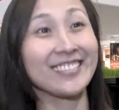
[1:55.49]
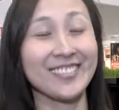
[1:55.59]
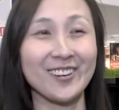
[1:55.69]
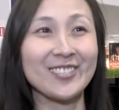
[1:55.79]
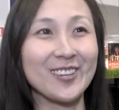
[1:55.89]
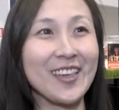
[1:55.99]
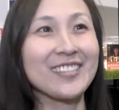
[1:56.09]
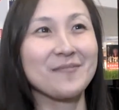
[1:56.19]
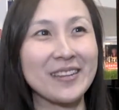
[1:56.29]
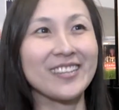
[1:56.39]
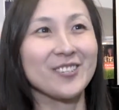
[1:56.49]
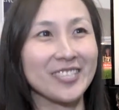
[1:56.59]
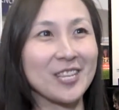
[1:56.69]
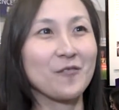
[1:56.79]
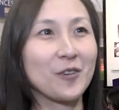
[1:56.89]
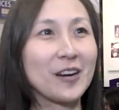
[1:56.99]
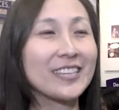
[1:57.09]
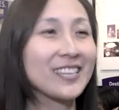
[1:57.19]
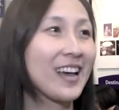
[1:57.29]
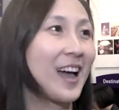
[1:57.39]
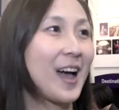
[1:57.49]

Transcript: So that's been interesting for us.